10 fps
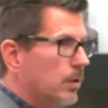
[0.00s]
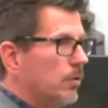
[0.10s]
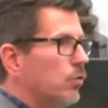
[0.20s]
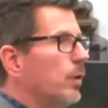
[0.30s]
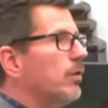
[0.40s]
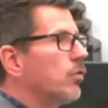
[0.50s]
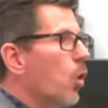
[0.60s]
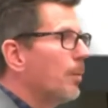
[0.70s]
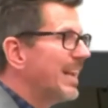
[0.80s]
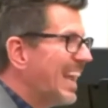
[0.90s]
to his
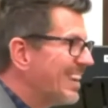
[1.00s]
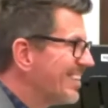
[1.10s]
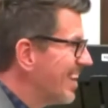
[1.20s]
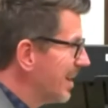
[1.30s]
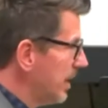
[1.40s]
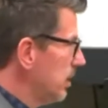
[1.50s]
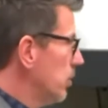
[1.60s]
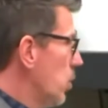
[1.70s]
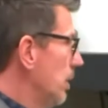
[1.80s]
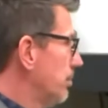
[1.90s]
home in Antioch, Illinois.